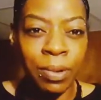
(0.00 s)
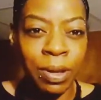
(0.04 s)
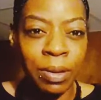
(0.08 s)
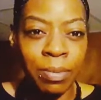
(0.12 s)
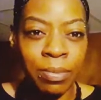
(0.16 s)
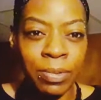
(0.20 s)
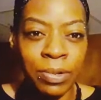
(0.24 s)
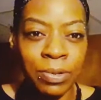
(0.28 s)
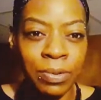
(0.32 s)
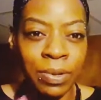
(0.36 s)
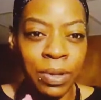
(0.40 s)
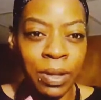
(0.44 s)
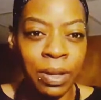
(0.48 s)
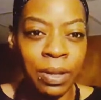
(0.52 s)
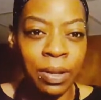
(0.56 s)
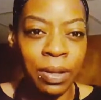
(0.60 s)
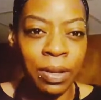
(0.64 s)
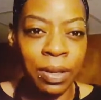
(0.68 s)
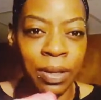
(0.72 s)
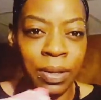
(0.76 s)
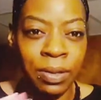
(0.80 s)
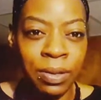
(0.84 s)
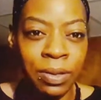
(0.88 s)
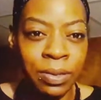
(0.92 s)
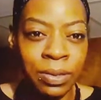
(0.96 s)
why I'm doing that
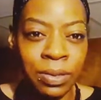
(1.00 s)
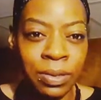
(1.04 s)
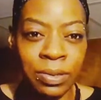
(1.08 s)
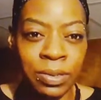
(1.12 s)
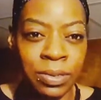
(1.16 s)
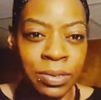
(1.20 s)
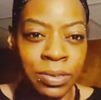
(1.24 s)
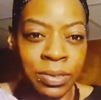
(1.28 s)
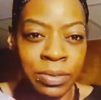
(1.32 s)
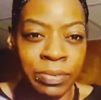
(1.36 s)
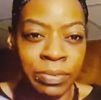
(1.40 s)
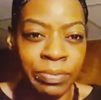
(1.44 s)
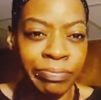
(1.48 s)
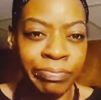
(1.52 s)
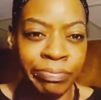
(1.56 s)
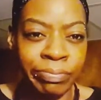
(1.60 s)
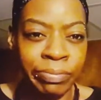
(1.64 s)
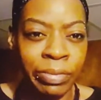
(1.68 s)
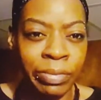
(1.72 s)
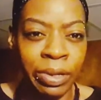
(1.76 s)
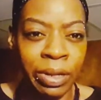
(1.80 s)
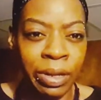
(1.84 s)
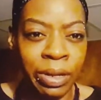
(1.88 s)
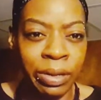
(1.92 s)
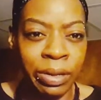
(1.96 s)
lately. Just
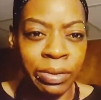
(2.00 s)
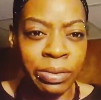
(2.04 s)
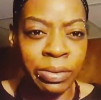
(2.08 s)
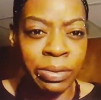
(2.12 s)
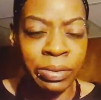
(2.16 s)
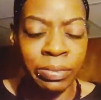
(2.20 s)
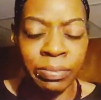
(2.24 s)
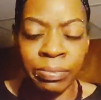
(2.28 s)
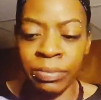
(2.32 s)
lazy.